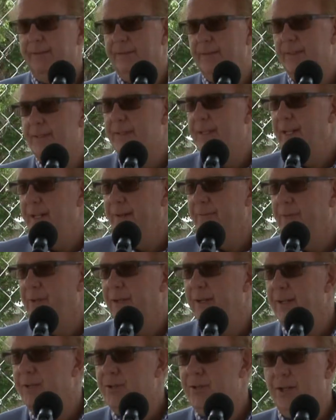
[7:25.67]
The City of
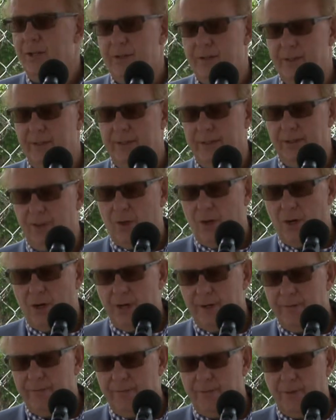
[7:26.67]
Grand Junction,
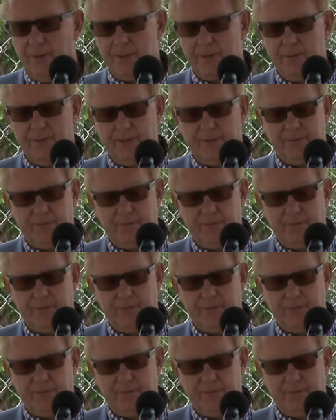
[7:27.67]
law enforcement,